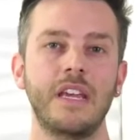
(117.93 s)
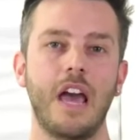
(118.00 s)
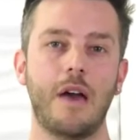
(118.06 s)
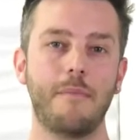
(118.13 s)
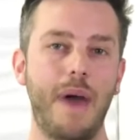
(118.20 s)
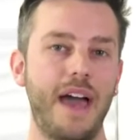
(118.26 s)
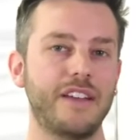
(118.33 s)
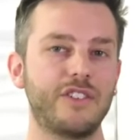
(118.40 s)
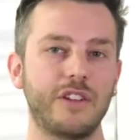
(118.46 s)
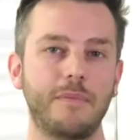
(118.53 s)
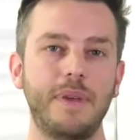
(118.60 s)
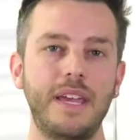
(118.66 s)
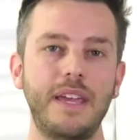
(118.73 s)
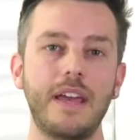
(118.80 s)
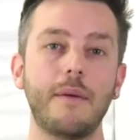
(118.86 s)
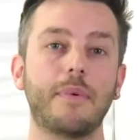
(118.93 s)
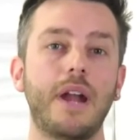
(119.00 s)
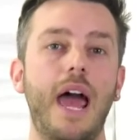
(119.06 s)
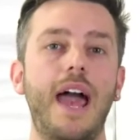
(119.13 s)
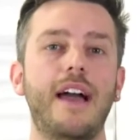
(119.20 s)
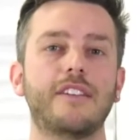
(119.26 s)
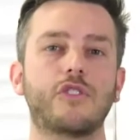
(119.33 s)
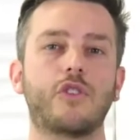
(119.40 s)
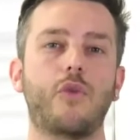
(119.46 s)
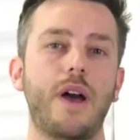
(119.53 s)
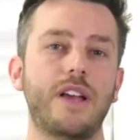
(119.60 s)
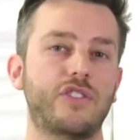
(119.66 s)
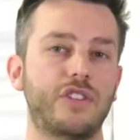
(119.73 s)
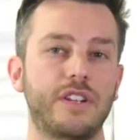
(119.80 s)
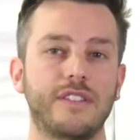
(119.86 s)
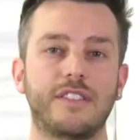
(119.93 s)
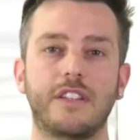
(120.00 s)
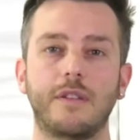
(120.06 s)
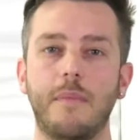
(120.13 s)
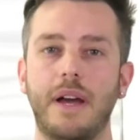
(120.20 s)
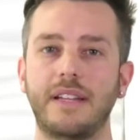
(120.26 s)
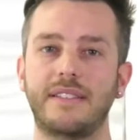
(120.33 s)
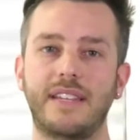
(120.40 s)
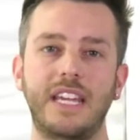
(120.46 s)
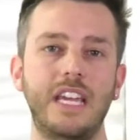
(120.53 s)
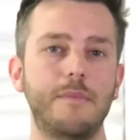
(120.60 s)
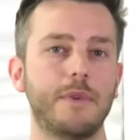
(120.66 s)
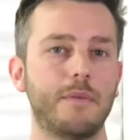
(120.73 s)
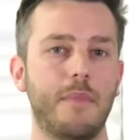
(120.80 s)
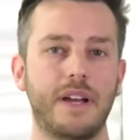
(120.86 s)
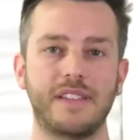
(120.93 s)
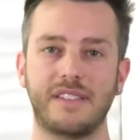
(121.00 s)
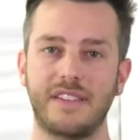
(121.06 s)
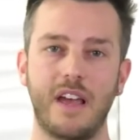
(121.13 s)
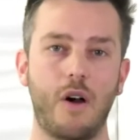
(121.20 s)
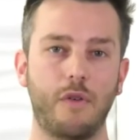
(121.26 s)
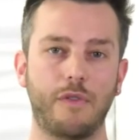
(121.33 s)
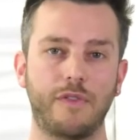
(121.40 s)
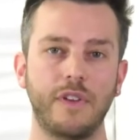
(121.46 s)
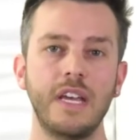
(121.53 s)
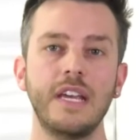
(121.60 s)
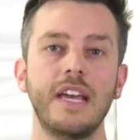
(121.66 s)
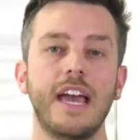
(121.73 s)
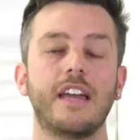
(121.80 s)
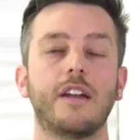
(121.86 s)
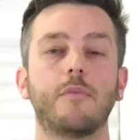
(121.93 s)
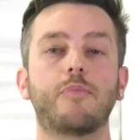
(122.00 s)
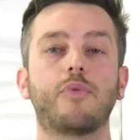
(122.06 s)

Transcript: Imagine being able to ask questions to my team and myself in a